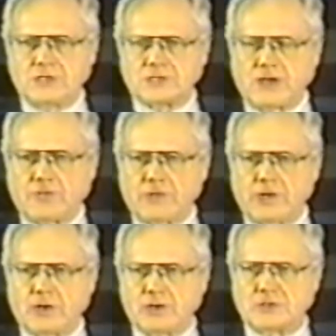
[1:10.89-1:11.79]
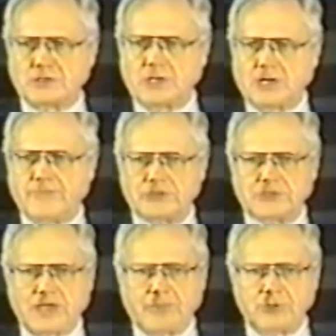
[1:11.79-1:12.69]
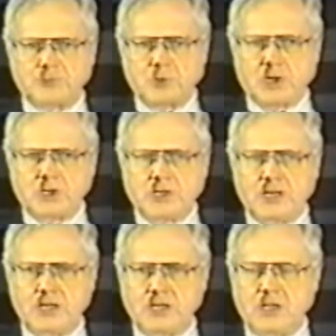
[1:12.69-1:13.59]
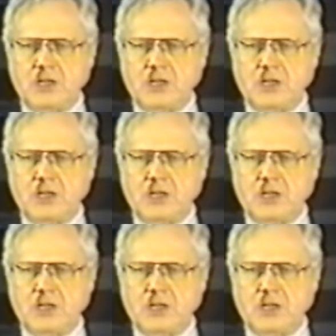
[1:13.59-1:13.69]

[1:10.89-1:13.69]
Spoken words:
several years, I've established beyond any